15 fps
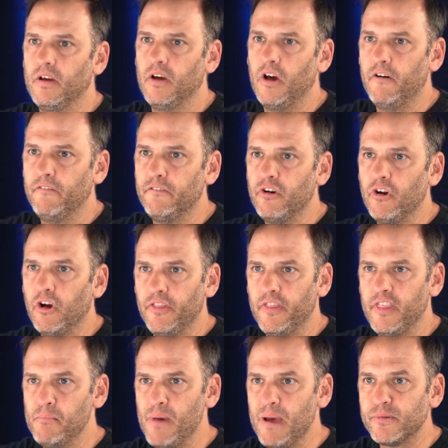hover on
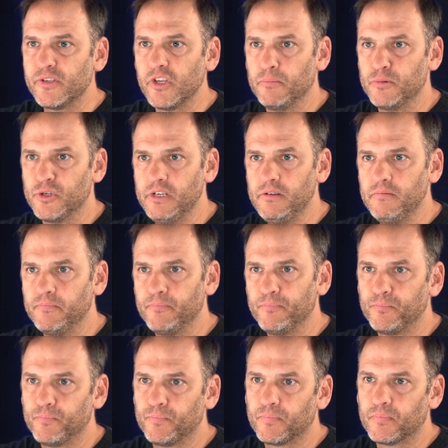the Maps option,
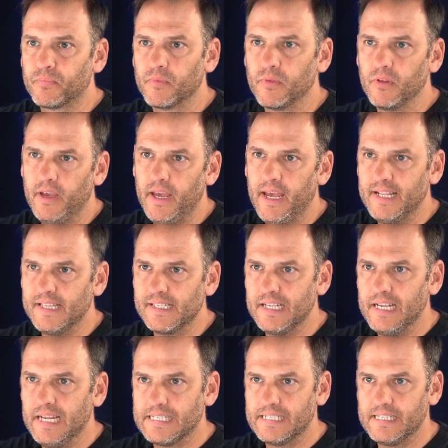and
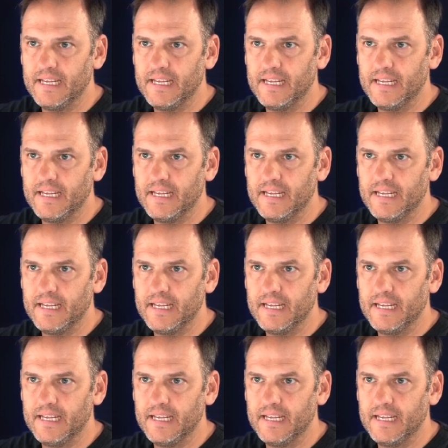select